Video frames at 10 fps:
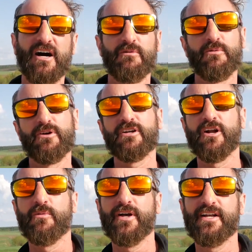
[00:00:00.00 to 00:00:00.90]
We're working
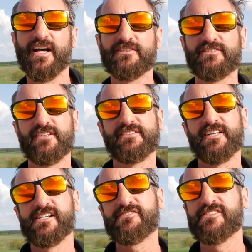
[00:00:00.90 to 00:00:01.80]
our way down to
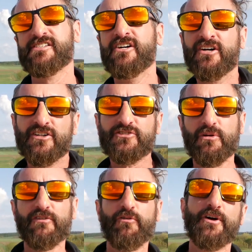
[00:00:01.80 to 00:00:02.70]
Odessa. So
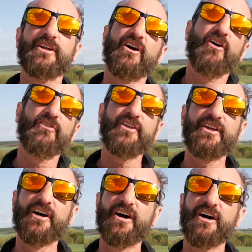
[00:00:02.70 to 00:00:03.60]
we're avoiding all the